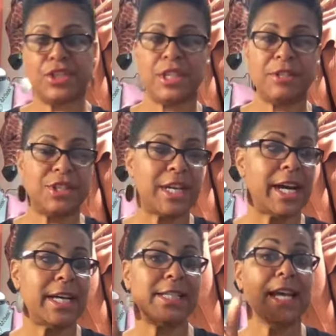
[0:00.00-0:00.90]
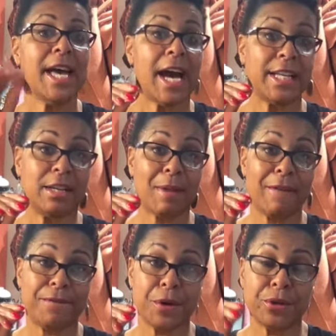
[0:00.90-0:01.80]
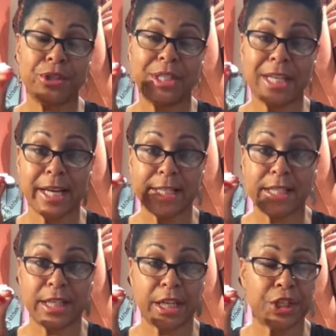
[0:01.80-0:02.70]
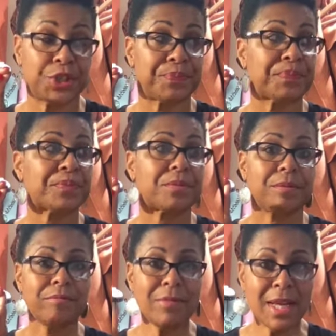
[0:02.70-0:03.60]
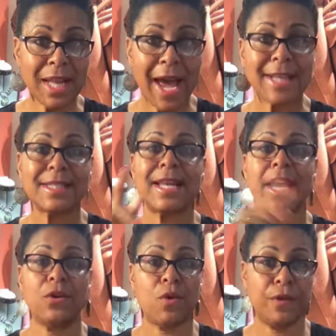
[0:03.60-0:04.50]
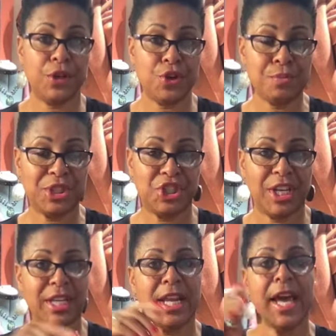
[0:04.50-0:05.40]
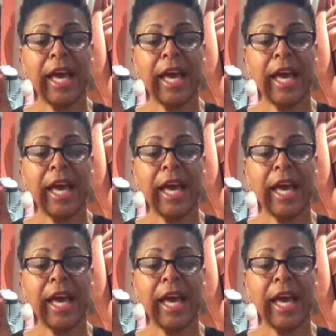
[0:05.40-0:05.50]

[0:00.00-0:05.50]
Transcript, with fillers: digitized. I did my first test stitch last night on the new machine.